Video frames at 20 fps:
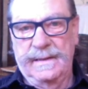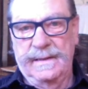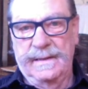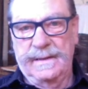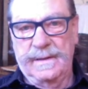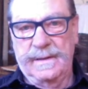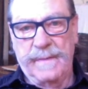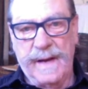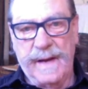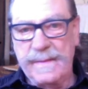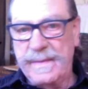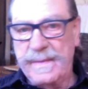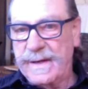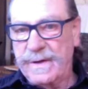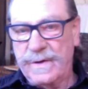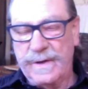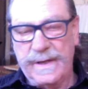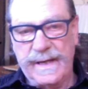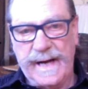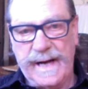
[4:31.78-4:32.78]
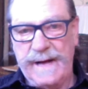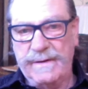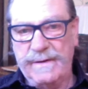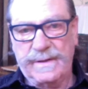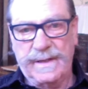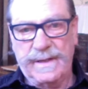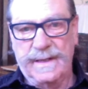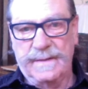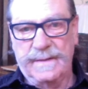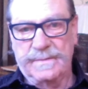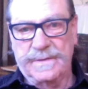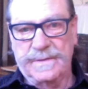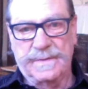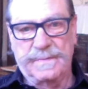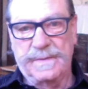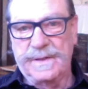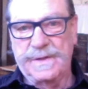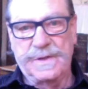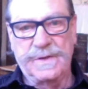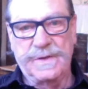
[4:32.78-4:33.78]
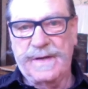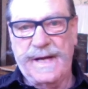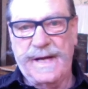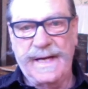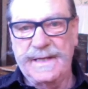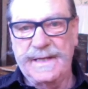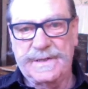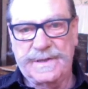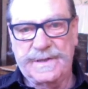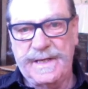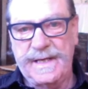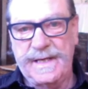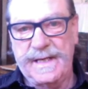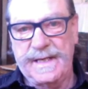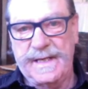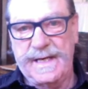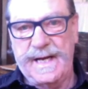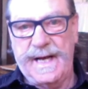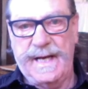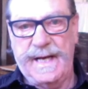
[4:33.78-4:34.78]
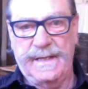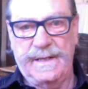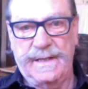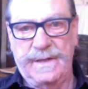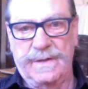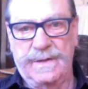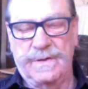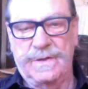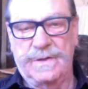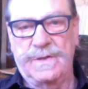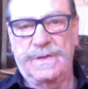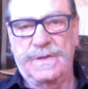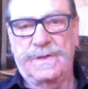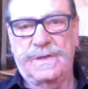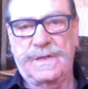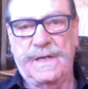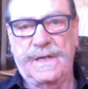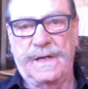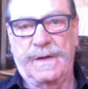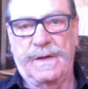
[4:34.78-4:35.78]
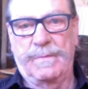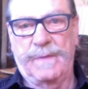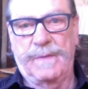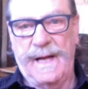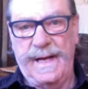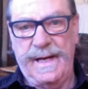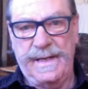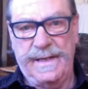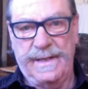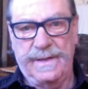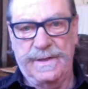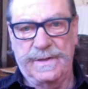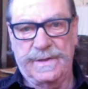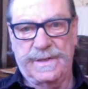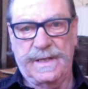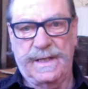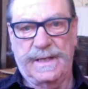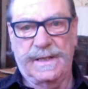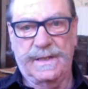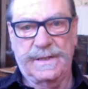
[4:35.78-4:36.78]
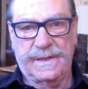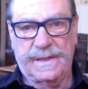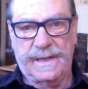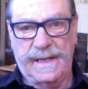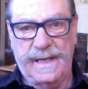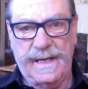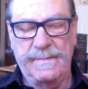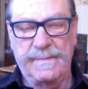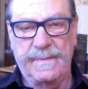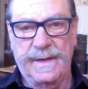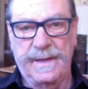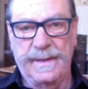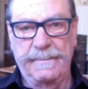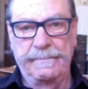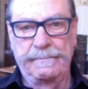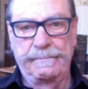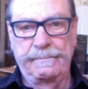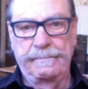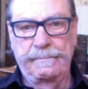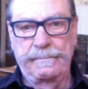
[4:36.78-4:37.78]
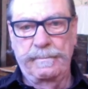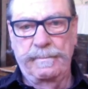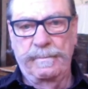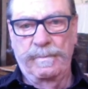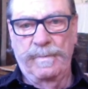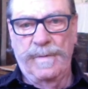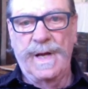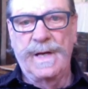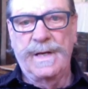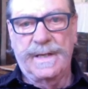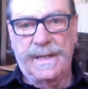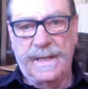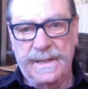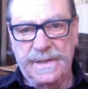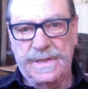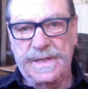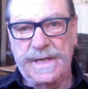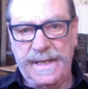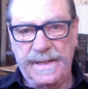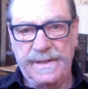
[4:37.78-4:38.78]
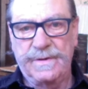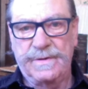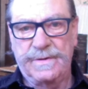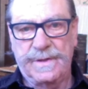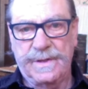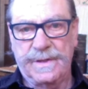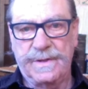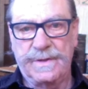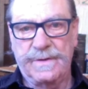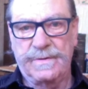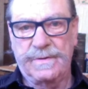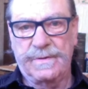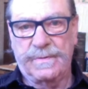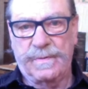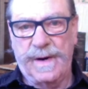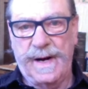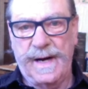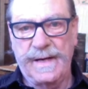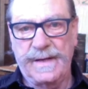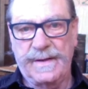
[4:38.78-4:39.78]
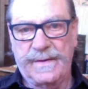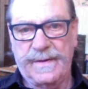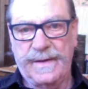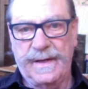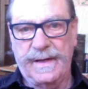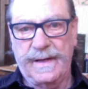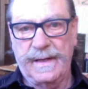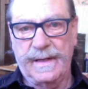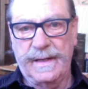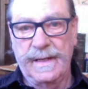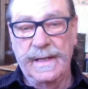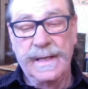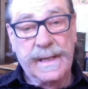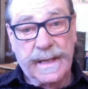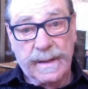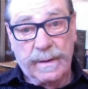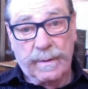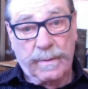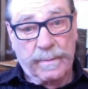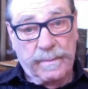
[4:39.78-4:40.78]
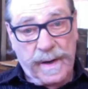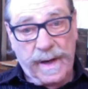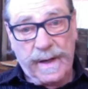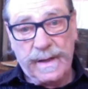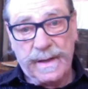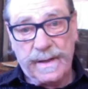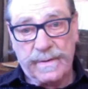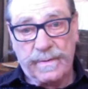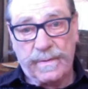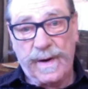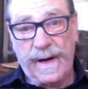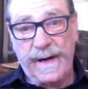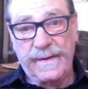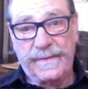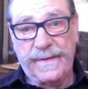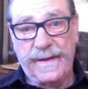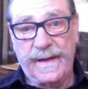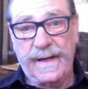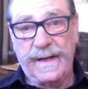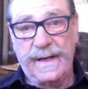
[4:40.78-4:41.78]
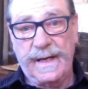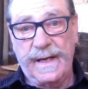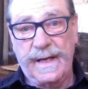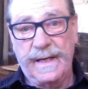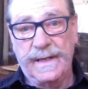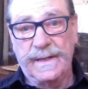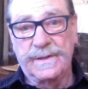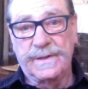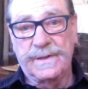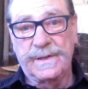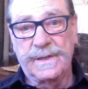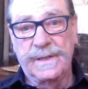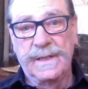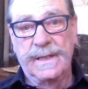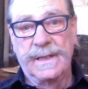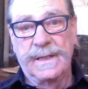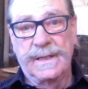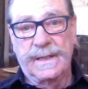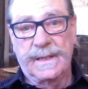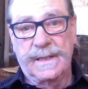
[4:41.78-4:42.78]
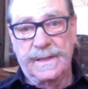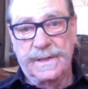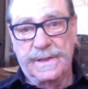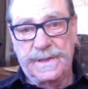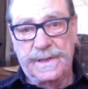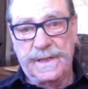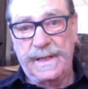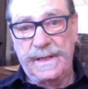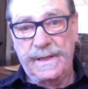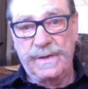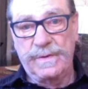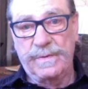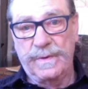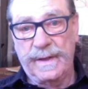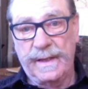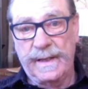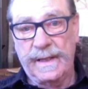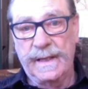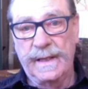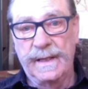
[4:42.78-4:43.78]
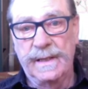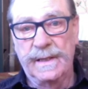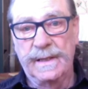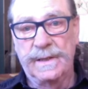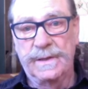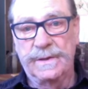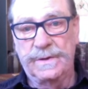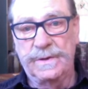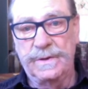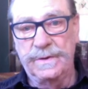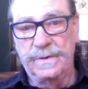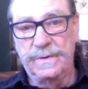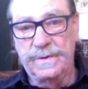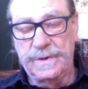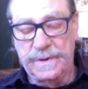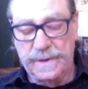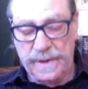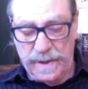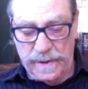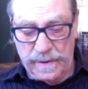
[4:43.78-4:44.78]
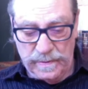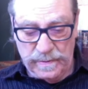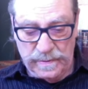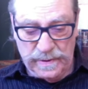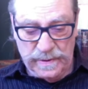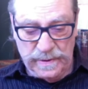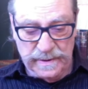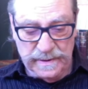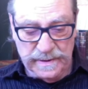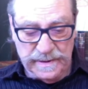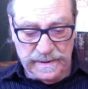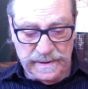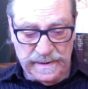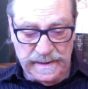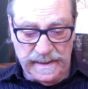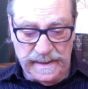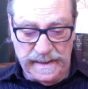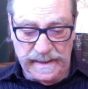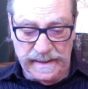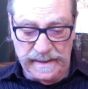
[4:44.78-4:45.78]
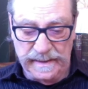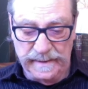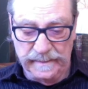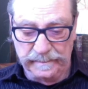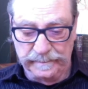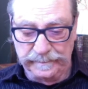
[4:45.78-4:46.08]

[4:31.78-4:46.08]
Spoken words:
There may be good outcomes, but you can't see it yet. You're still blind. You're still asleep. Continue to do the right thing. Now, part of the right thing is continuing to sow good seed.